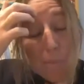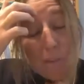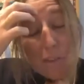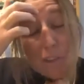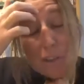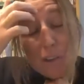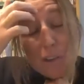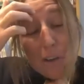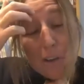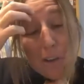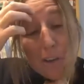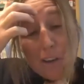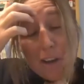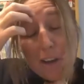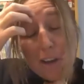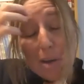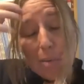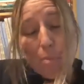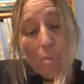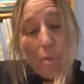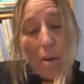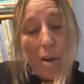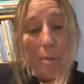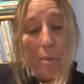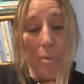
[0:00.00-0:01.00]
So
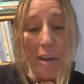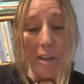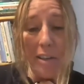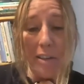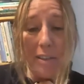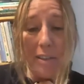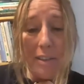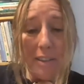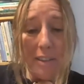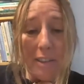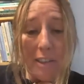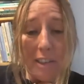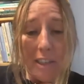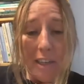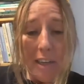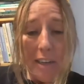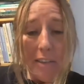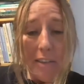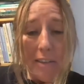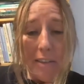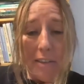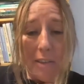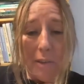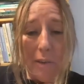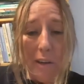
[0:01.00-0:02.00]
I might just share the
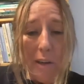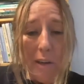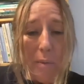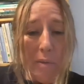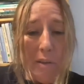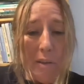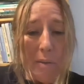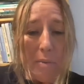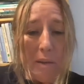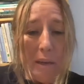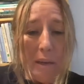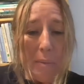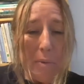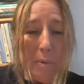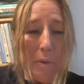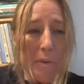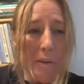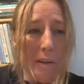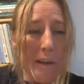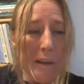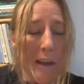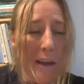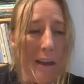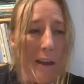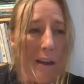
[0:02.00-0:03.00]
screen with people
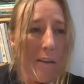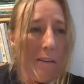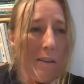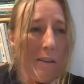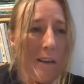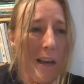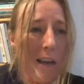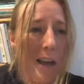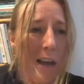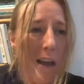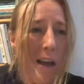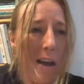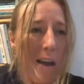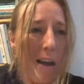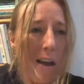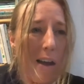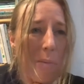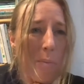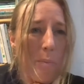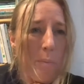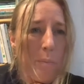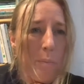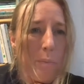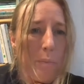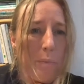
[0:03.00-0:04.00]
now.
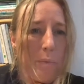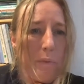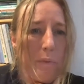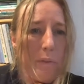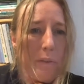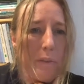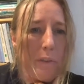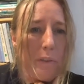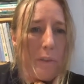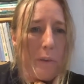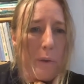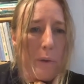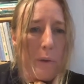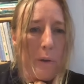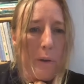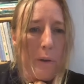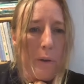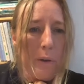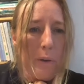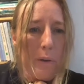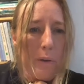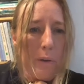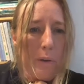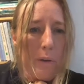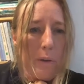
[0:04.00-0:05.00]

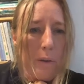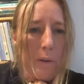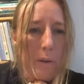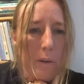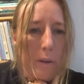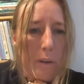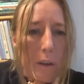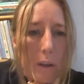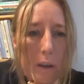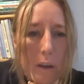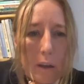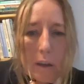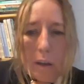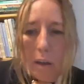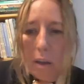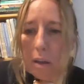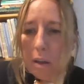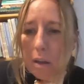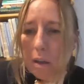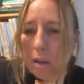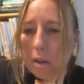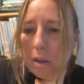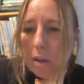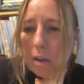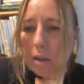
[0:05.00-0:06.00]
So
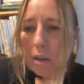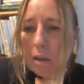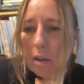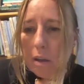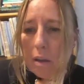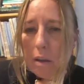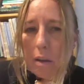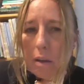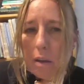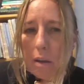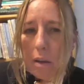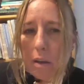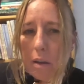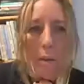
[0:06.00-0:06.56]
here we